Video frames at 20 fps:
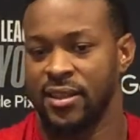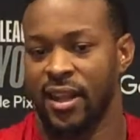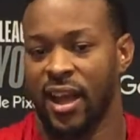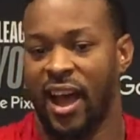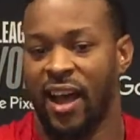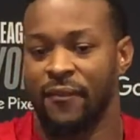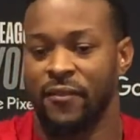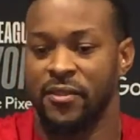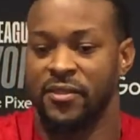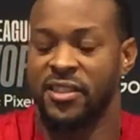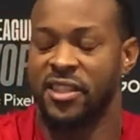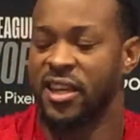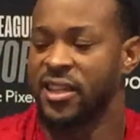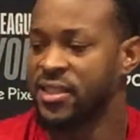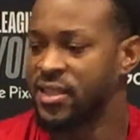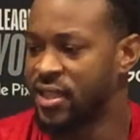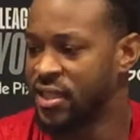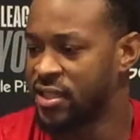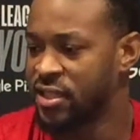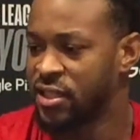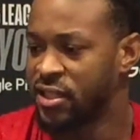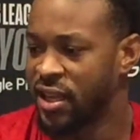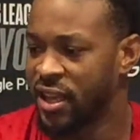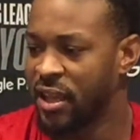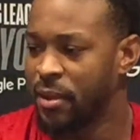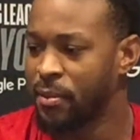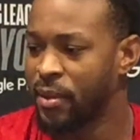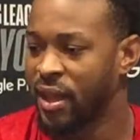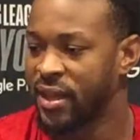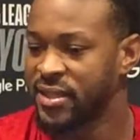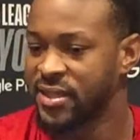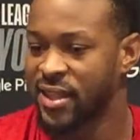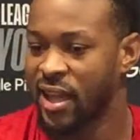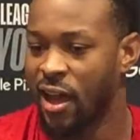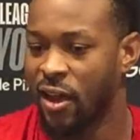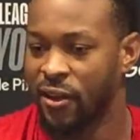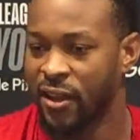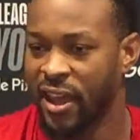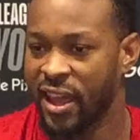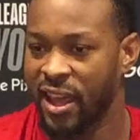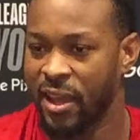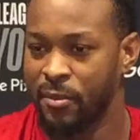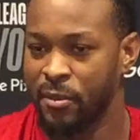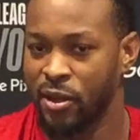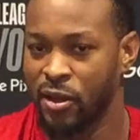I've adjusted to the NBA style game.